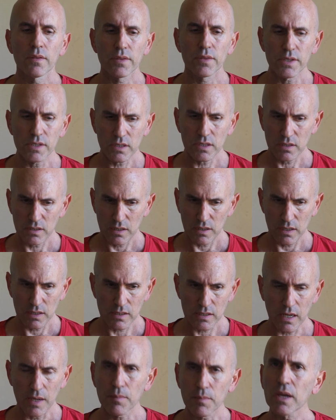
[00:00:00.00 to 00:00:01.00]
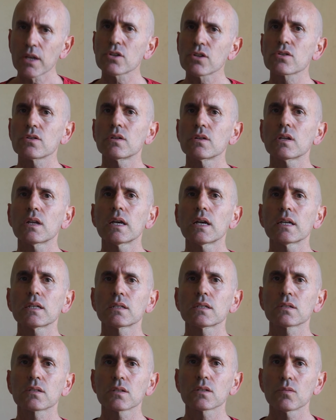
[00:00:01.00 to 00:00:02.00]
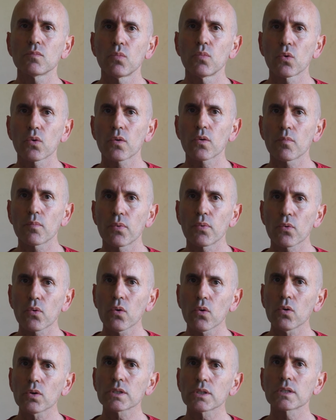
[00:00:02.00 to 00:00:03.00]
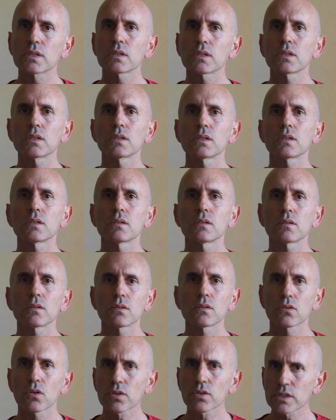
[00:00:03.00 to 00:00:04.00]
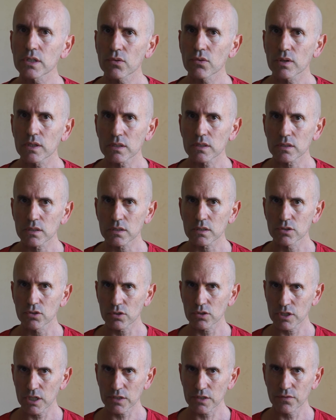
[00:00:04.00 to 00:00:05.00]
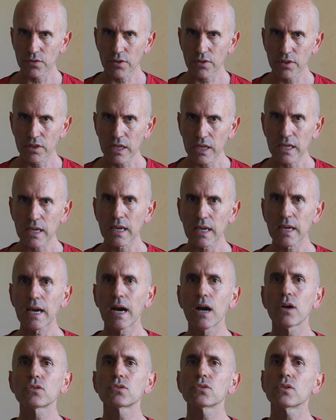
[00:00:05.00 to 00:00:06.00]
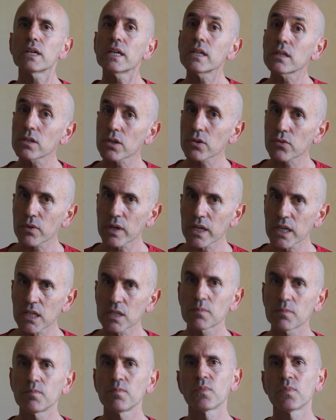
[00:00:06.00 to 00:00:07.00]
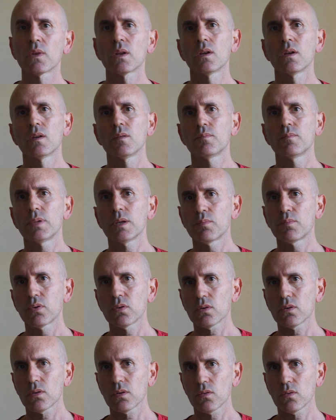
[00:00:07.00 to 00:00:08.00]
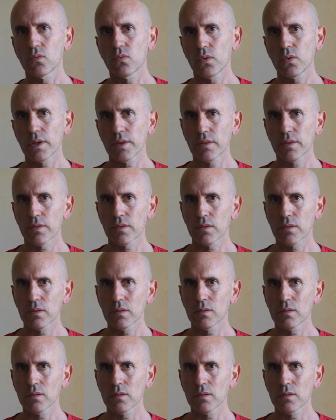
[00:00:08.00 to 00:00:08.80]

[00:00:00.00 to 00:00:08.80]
this, as I mentioned, has more broad consequences, not just for thinking how to integrate people with